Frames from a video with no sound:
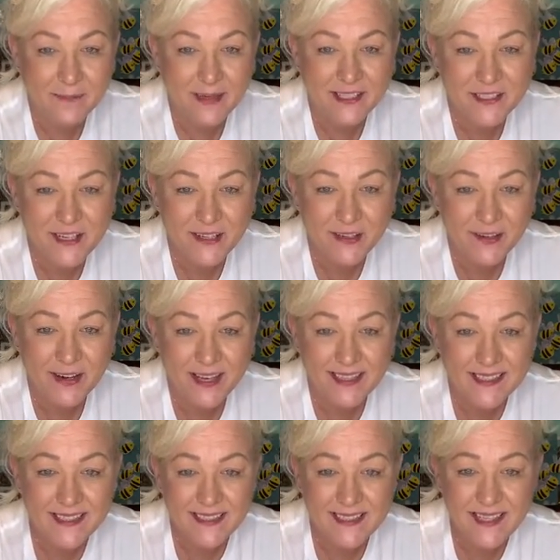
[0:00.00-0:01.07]
My daughter
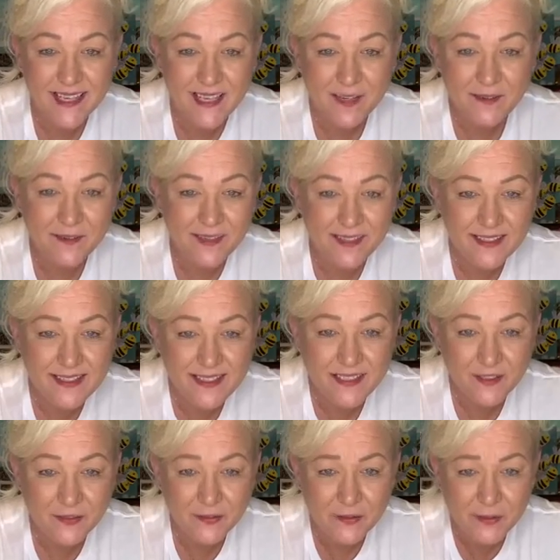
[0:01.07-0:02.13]
has the saying, can
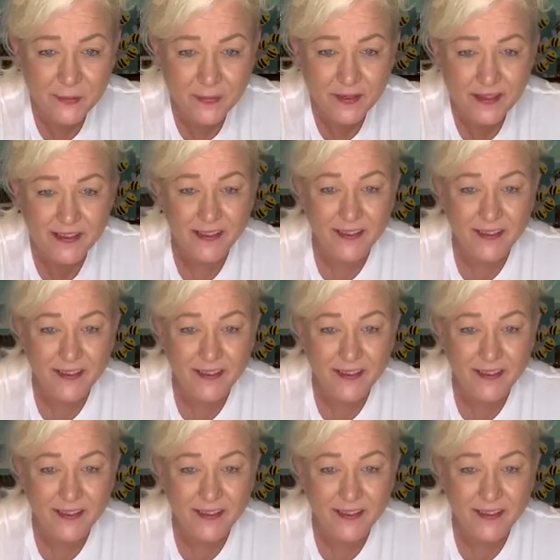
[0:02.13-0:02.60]
steal from my...